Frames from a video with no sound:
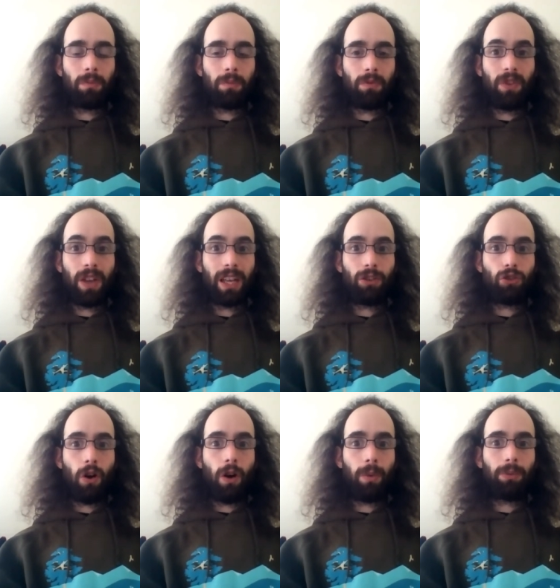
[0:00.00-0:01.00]
fake
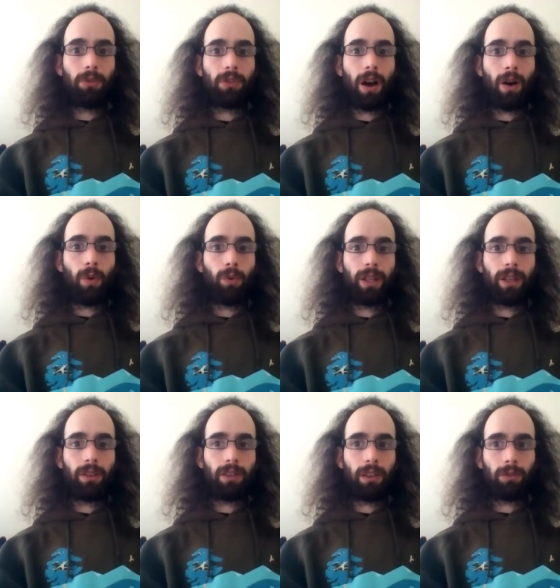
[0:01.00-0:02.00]
jobs that only
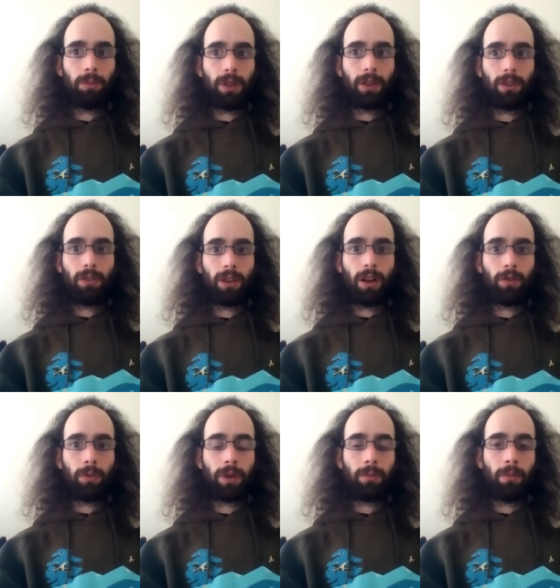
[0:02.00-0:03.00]
exist because the
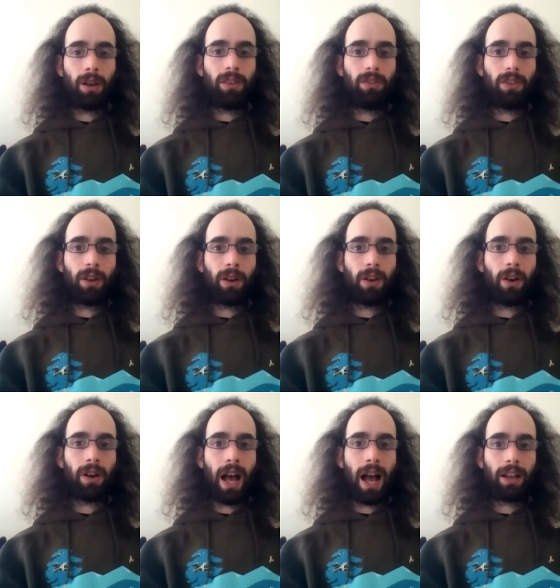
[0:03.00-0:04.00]
government money's there and
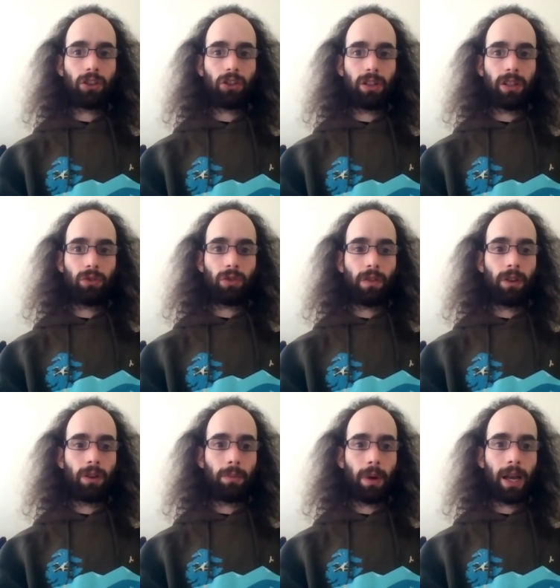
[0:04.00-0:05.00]
aren't actually
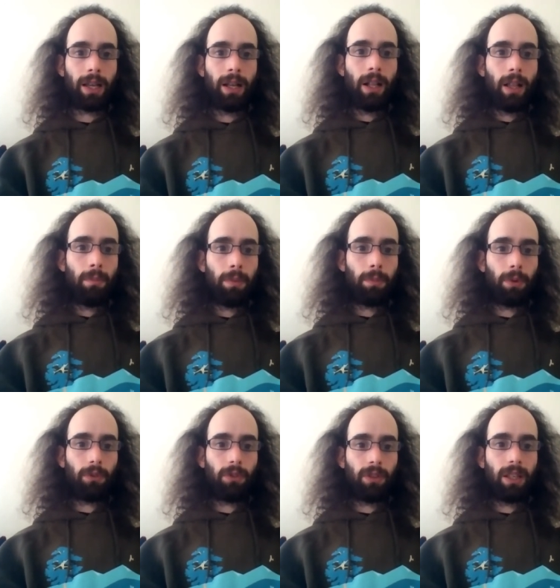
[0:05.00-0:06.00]
driven by
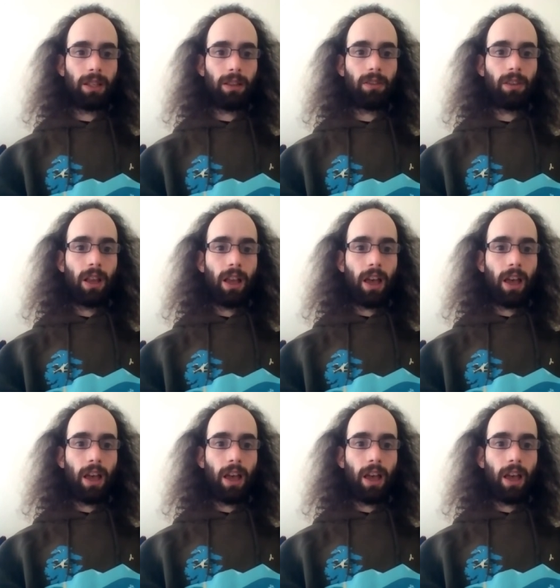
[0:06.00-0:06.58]
people's needs.